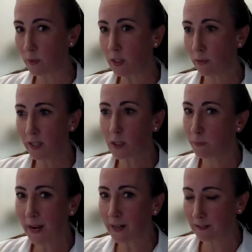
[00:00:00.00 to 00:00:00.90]
We don't
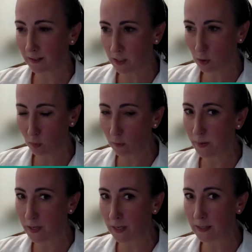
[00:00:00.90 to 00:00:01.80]
expect that this will
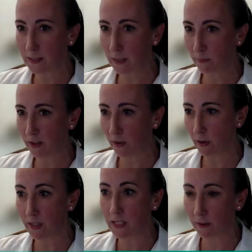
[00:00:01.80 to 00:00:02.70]
be something
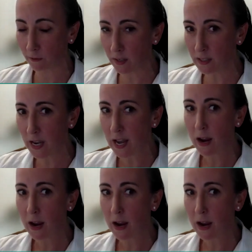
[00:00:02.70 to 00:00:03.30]
very different.